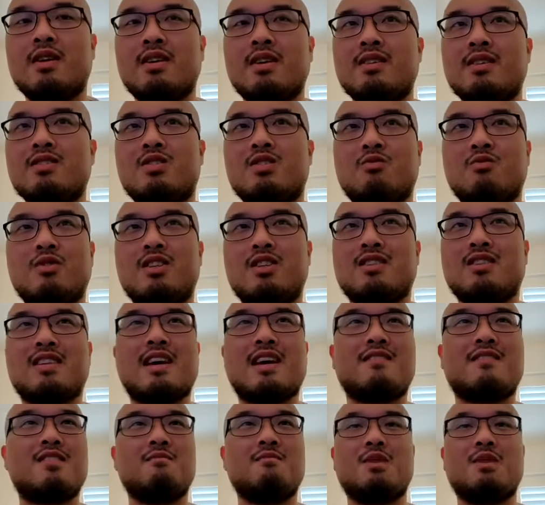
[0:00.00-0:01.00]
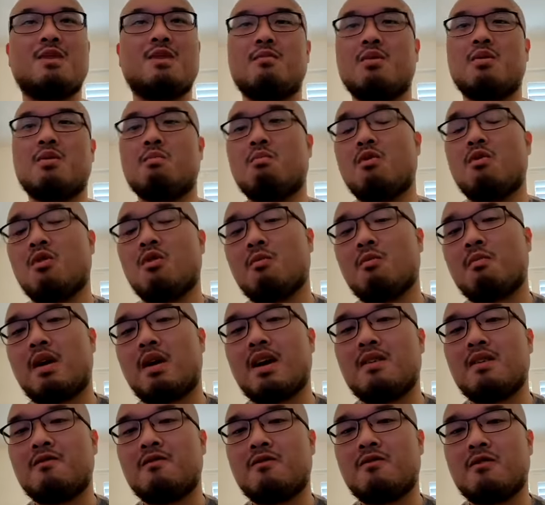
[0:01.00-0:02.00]
So we just have to be more
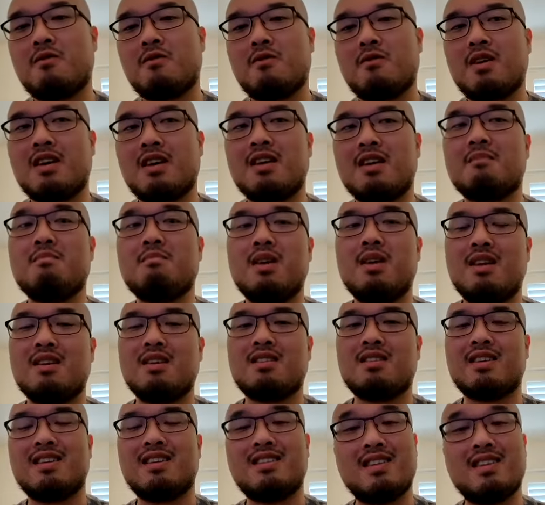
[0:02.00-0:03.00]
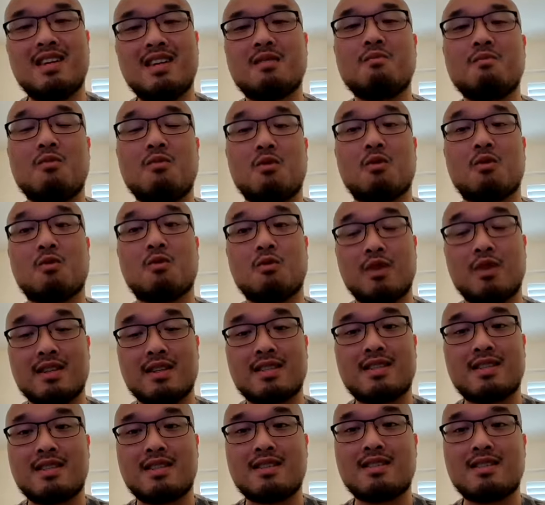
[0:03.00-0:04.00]
mindful and admittingly take more
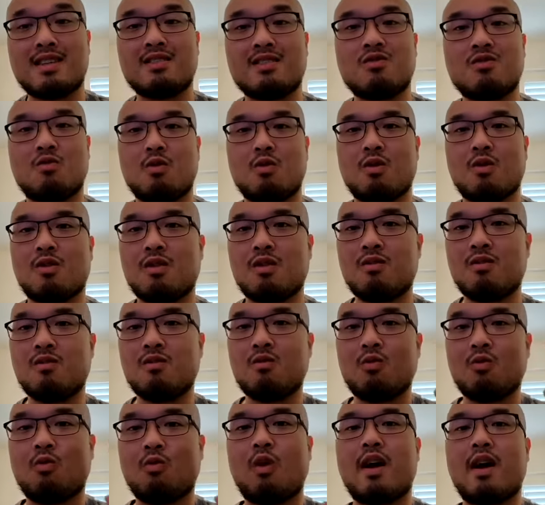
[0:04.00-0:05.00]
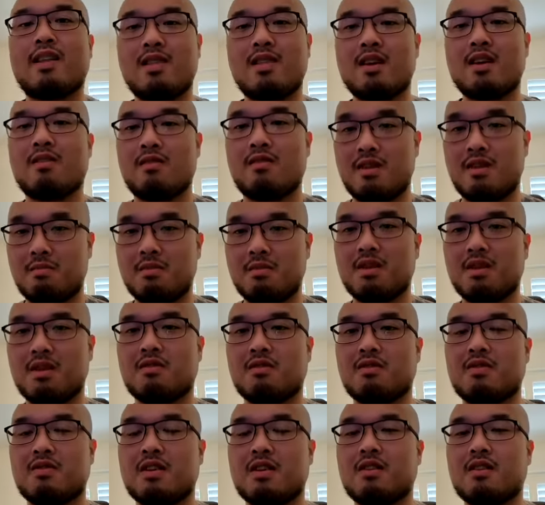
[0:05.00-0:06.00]
risks since we're right there in the
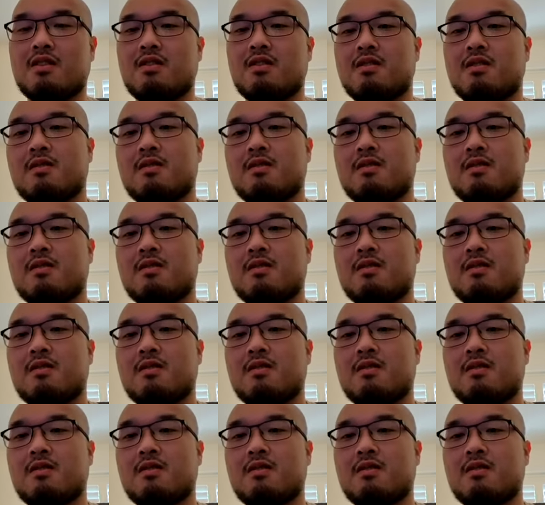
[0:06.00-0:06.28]
middle of it all.